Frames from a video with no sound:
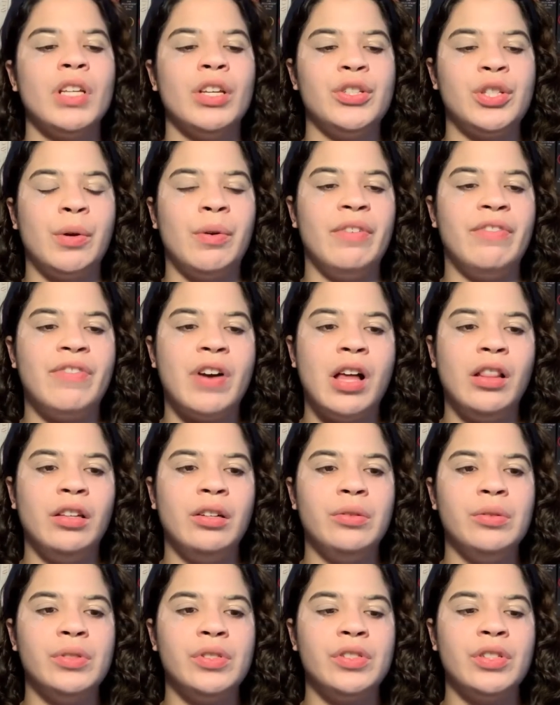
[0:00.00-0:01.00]
So it
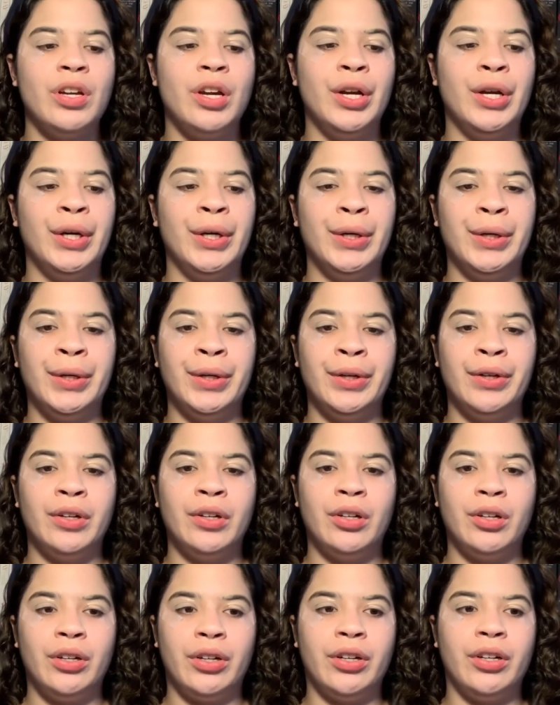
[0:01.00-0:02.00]
follows
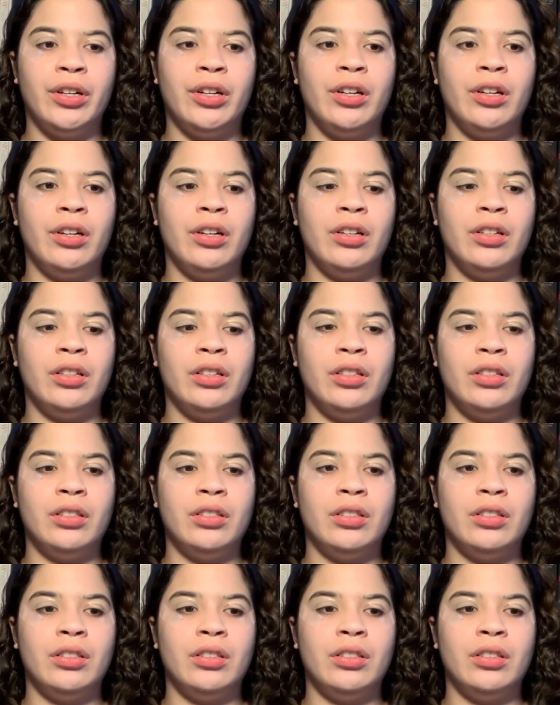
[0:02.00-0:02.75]
her,